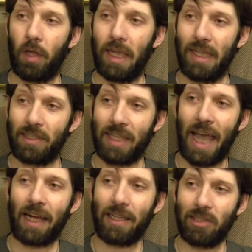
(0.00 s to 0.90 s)
is
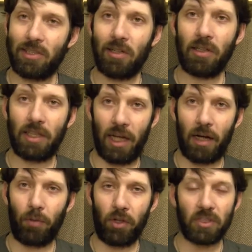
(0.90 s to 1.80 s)
that considered
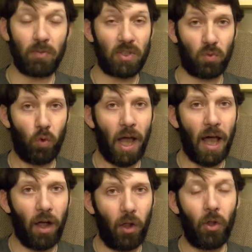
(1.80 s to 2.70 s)
cannibalism as
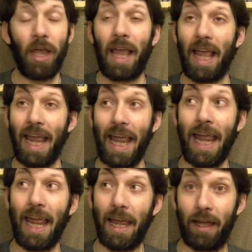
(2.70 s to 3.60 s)
well?
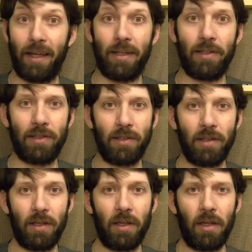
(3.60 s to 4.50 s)
And
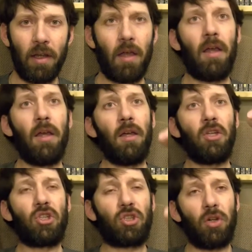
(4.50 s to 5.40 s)

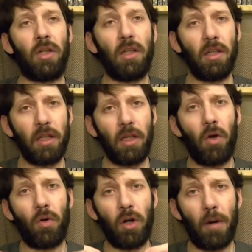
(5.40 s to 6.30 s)
shouldn't
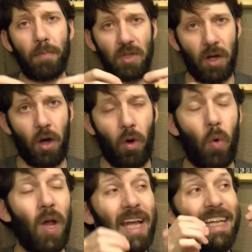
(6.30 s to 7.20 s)
Leo
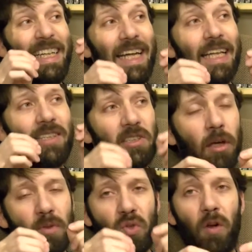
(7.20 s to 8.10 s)
Nerpdo get
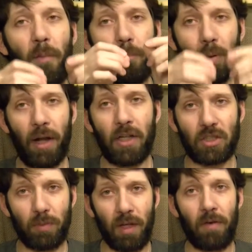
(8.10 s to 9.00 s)
some sort of
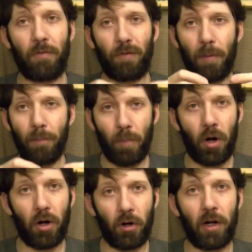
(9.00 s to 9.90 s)
punishment for
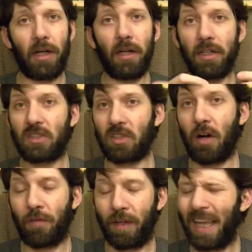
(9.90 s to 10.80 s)
murdering a
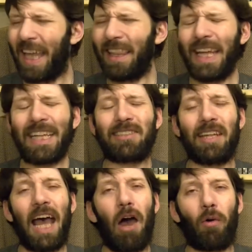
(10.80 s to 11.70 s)
servant? At least an
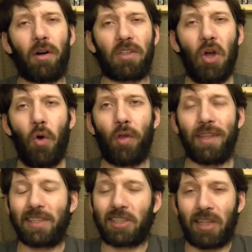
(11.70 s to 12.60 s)
hour or two in
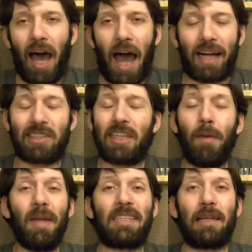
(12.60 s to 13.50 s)
the stocks. Give
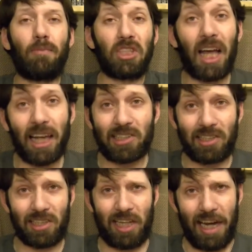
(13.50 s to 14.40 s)
me some justice